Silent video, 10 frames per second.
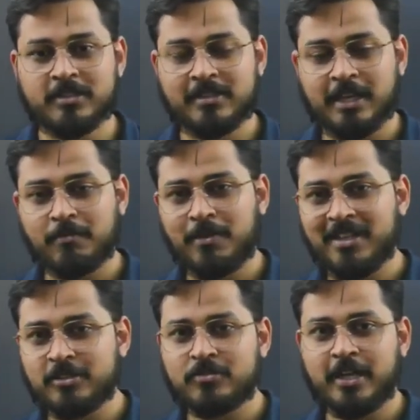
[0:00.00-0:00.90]
that
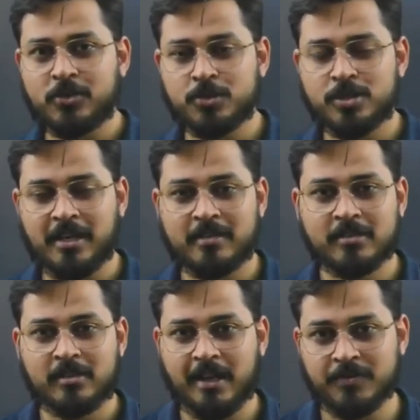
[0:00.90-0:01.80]
please try to share
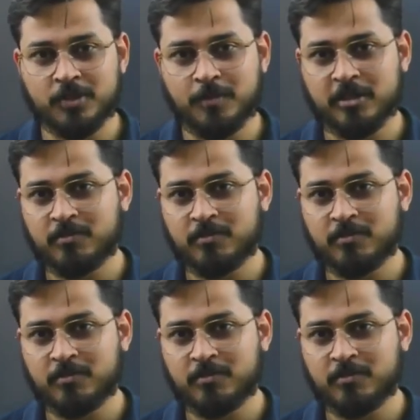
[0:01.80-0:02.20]
this live stream as